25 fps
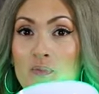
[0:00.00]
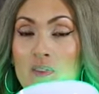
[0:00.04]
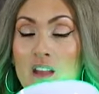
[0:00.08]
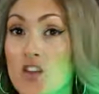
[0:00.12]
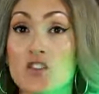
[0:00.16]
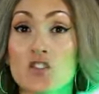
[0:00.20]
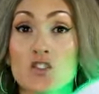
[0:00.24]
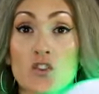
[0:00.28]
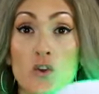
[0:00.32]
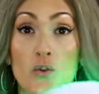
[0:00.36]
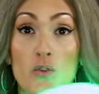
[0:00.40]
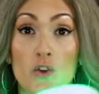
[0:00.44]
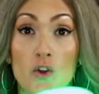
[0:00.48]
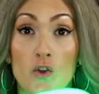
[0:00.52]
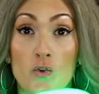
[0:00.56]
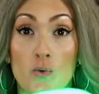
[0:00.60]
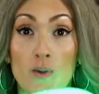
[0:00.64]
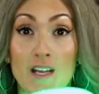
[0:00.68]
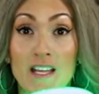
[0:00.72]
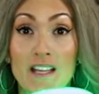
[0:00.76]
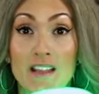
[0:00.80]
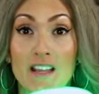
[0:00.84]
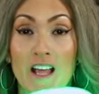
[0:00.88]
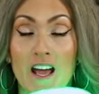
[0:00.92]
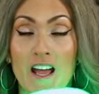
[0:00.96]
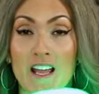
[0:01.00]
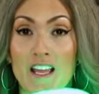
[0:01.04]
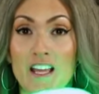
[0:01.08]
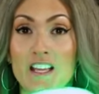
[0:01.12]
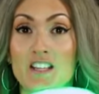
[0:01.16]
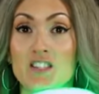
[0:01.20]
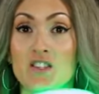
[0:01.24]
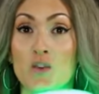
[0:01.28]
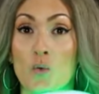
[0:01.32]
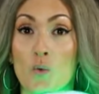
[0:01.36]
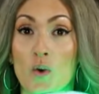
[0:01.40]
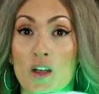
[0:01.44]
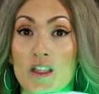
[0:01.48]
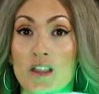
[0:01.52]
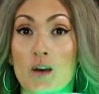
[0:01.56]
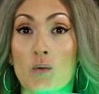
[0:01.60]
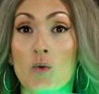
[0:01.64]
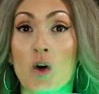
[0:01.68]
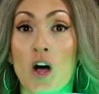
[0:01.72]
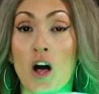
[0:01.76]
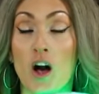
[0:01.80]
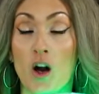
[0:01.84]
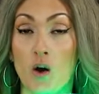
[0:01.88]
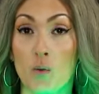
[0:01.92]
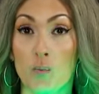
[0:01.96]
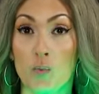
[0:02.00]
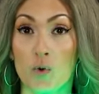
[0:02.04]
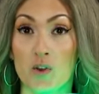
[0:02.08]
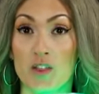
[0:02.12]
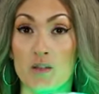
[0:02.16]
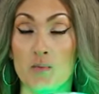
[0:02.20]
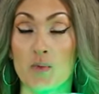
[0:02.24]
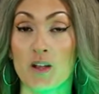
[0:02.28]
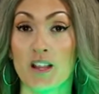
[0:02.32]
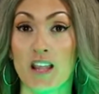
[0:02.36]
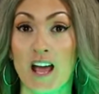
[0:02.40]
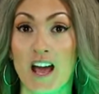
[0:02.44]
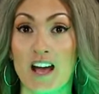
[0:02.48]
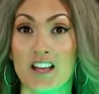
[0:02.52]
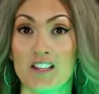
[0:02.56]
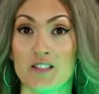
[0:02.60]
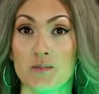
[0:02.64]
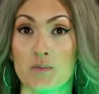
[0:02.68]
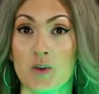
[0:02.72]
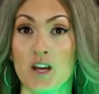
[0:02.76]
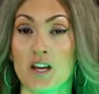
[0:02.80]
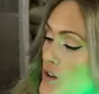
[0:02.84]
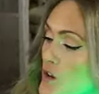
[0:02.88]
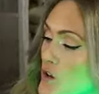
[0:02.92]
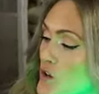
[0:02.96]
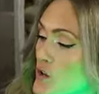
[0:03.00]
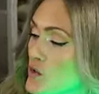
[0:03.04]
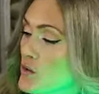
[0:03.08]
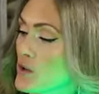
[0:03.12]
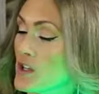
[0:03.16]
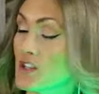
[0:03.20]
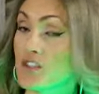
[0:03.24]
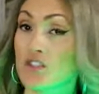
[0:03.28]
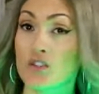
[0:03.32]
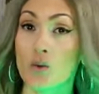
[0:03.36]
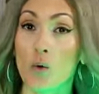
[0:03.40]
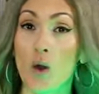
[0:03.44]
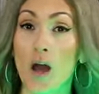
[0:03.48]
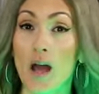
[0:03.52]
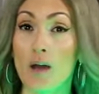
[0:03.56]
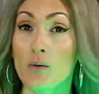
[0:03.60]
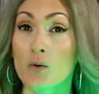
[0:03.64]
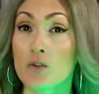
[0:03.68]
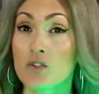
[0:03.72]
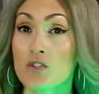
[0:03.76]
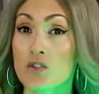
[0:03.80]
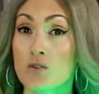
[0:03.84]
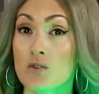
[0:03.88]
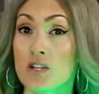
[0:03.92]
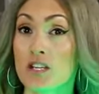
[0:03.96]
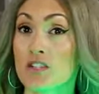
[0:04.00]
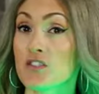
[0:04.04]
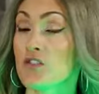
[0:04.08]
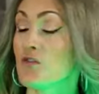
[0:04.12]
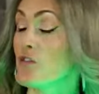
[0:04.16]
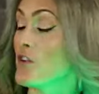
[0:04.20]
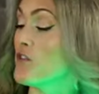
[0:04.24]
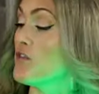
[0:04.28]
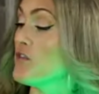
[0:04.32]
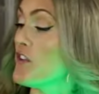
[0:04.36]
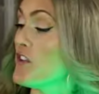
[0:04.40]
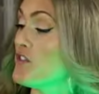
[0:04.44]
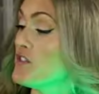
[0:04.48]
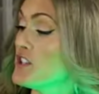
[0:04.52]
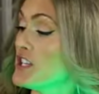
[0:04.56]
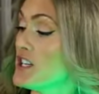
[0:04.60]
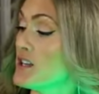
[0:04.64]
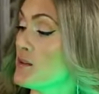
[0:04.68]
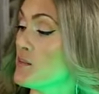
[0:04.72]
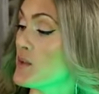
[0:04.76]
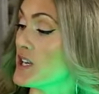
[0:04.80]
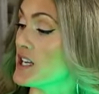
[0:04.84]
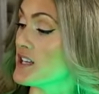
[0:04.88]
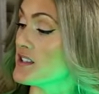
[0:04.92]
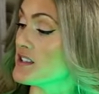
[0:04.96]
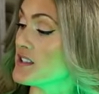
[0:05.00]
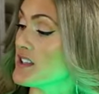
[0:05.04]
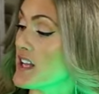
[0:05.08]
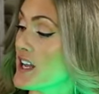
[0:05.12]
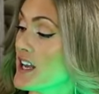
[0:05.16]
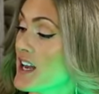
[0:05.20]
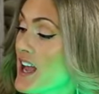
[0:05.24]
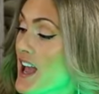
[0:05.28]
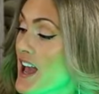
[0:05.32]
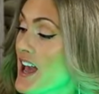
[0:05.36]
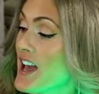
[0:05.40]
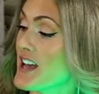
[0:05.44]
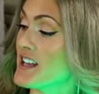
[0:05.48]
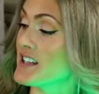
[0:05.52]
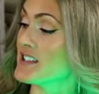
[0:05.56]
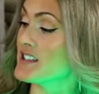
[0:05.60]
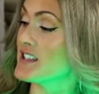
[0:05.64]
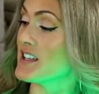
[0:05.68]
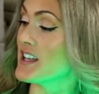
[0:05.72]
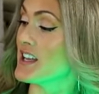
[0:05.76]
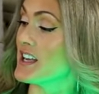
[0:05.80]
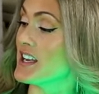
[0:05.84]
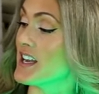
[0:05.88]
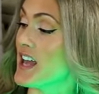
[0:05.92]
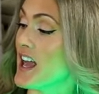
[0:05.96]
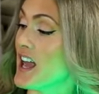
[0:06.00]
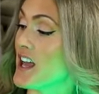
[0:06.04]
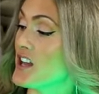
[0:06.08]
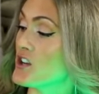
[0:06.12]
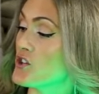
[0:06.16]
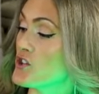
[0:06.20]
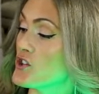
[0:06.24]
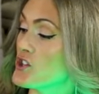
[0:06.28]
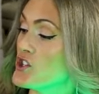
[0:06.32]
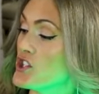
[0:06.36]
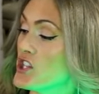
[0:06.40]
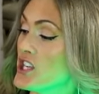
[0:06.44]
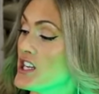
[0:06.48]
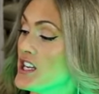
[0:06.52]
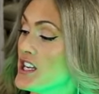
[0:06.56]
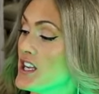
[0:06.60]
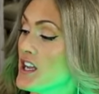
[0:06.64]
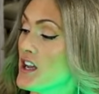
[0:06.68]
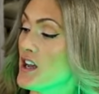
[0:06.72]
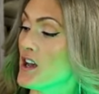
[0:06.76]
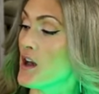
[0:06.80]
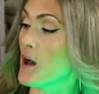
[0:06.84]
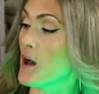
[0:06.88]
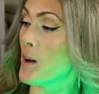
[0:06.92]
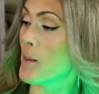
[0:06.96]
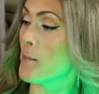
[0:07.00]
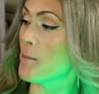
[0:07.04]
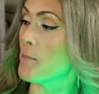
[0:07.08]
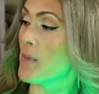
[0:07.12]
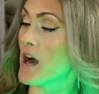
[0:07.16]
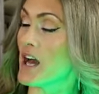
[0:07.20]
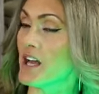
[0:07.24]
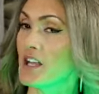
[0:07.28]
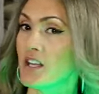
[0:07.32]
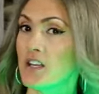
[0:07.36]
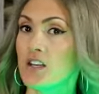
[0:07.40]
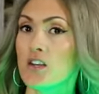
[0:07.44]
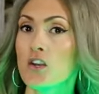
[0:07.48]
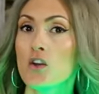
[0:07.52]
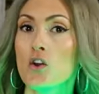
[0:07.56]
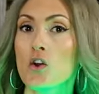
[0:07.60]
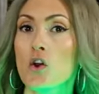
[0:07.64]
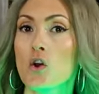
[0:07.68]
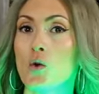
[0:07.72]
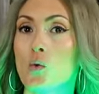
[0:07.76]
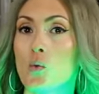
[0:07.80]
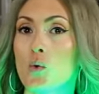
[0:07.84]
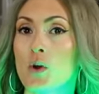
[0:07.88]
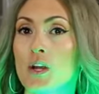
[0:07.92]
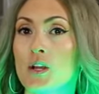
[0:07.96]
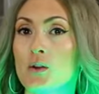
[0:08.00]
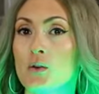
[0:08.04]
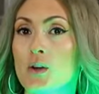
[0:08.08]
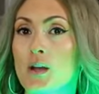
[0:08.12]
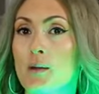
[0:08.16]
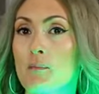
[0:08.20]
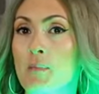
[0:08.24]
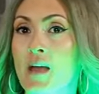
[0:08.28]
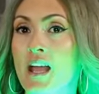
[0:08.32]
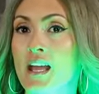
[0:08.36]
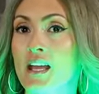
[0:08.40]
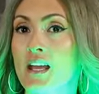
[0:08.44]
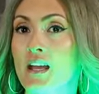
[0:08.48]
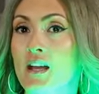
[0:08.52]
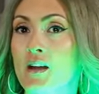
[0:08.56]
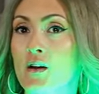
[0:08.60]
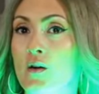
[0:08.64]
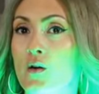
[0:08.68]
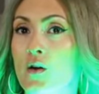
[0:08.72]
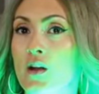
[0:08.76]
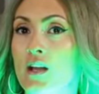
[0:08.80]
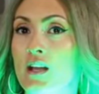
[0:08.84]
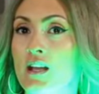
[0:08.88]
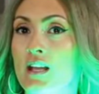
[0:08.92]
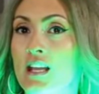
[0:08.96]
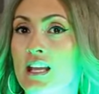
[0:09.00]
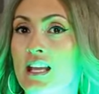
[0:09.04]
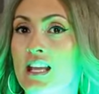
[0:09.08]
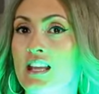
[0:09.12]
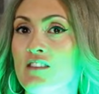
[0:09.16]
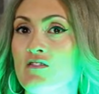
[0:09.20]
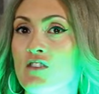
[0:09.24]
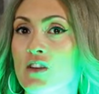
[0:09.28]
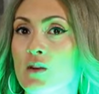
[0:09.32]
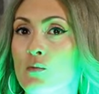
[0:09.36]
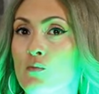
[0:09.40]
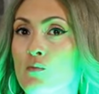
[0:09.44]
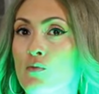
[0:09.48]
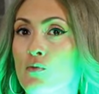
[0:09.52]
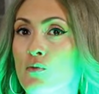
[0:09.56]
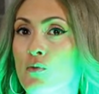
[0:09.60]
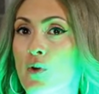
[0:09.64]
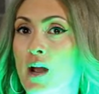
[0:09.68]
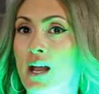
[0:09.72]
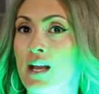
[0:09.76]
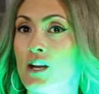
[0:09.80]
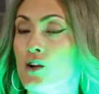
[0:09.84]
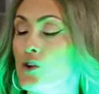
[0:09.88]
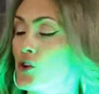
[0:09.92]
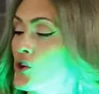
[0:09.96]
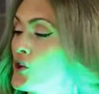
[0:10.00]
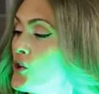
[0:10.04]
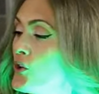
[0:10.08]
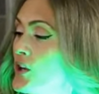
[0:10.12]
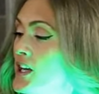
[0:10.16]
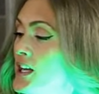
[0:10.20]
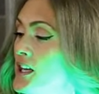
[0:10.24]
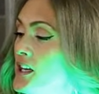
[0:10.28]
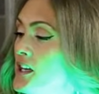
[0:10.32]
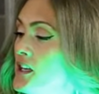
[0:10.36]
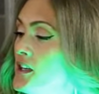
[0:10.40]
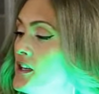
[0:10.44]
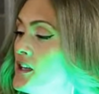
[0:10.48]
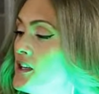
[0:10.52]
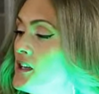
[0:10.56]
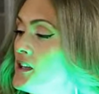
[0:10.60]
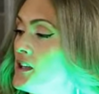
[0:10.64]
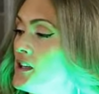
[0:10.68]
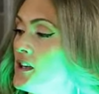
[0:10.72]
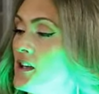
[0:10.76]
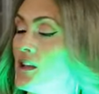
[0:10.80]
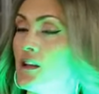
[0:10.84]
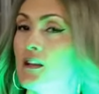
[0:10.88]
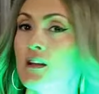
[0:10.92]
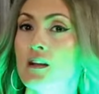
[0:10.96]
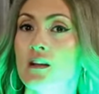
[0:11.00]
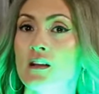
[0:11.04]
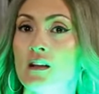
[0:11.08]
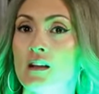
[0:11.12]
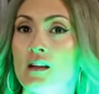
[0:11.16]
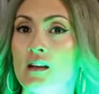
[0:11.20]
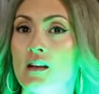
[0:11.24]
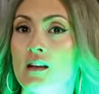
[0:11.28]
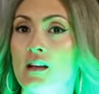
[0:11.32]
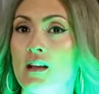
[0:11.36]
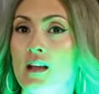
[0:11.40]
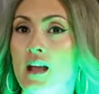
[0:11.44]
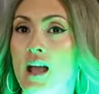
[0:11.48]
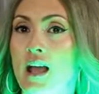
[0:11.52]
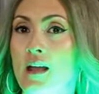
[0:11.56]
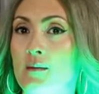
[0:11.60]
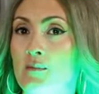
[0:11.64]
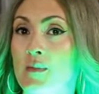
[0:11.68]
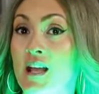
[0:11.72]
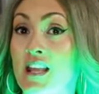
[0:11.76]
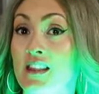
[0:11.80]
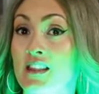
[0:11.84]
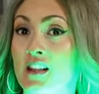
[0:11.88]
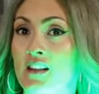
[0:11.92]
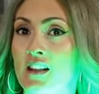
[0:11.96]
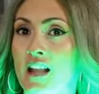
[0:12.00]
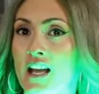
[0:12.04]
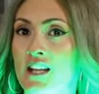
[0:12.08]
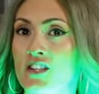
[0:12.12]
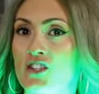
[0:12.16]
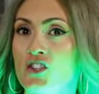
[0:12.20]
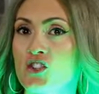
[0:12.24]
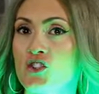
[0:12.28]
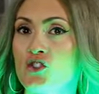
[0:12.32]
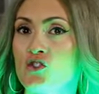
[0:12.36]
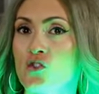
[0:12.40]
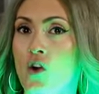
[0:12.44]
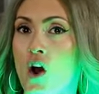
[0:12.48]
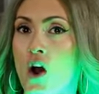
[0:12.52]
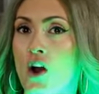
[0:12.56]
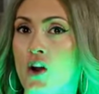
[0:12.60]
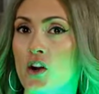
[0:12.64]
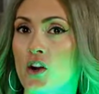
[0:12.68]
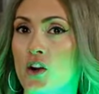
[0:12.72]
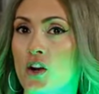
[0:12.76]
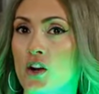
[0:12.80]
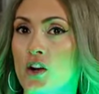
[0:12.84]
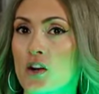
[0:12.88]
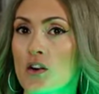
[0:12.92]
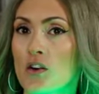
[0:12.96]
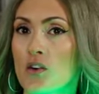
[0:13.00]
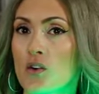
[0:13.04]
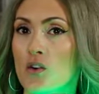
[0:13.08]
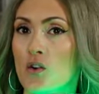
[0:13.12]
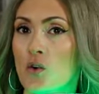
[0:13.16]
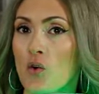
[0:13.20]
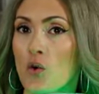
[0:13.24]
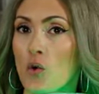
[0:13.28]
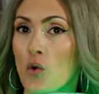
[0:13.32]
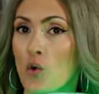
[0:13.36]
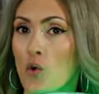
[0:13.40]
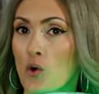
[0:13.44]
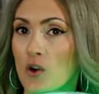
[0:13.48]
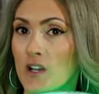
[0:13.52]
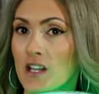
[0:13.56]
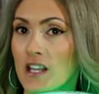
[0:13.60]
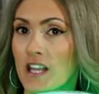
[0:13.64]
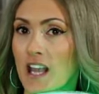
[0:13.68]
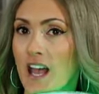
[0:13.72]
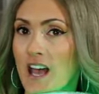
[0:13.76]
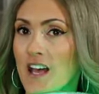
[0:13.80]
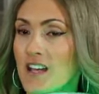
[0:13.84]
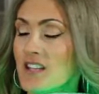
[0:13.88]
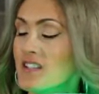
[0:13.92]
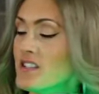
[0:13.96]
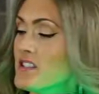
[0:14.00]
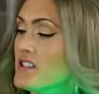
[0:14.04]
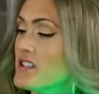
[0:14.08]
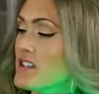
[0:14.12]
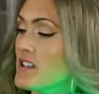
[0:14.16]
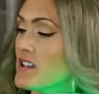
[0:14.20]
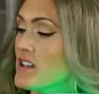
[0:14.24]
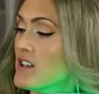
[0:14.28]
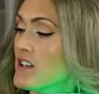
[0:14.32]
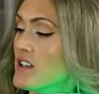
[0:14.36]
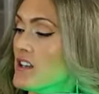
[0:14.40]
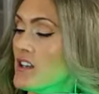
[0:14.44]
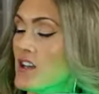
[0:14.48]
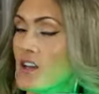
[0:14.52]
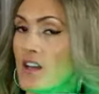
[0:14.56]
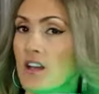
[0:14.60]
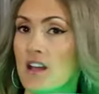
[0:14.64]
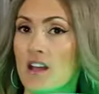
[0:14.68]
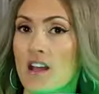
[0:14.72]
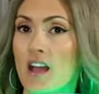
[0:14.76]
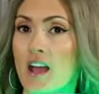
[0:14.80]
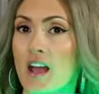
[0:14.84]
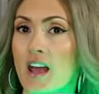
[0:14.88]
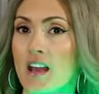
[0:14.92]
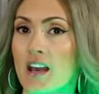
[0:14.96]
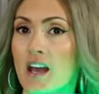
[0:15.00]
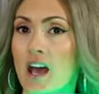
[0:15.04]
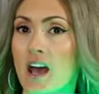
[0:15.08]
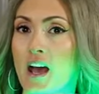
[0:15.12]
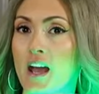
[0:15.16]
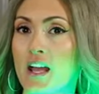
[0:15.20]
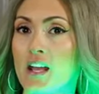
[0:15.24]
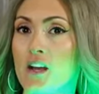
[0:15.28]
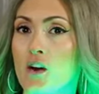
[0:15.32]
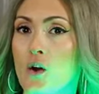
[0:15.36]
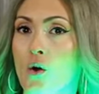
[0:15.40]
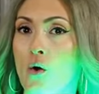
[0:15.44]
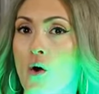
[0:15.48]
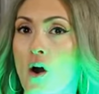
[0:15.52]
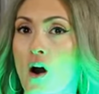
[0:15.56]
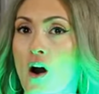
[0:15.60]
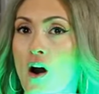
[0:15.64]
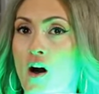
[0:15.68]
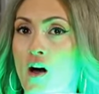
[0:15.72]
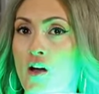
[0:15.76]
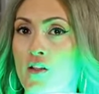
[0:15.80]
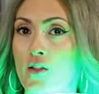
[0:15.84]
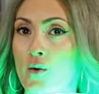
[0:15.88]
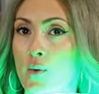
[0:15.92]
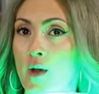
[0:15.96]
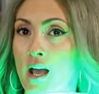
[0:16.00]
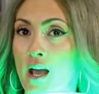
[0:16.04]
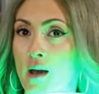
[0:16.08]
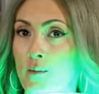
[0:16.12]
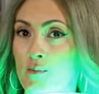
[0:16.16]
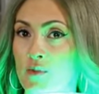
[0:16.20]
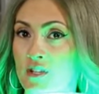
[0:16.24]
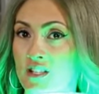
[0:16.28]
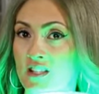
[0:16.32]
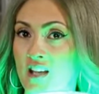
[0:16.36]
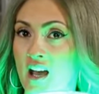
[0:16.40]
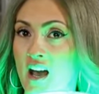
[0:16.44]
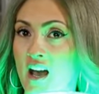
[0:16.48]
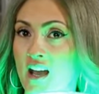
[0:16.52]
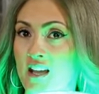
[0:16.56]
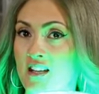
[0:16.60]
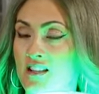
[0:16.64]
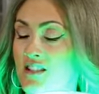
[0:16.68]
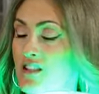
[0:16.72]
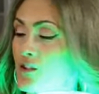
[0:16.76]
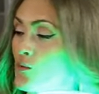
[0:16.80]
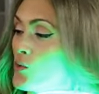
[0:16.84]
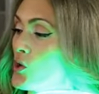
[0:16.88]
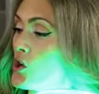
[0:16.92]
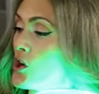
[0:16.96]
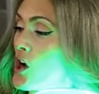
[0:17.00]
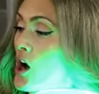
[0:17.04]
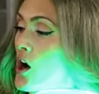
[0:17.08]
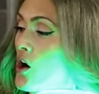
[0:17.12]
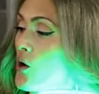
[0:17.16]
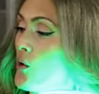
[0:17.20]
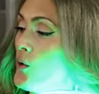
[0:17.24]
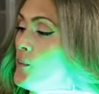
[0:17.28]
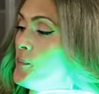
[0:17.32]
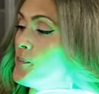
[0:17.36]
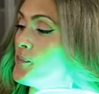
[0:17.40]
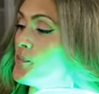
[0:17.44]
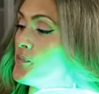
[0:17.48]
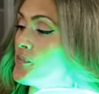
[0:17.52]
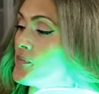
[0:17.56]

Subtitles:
So the green light is the one that will help with melasma. So I will do this for 15 minutes and it has an energy button where you can make it even brighter green and make the light stronger or less. And I go all the way up as high as it will go.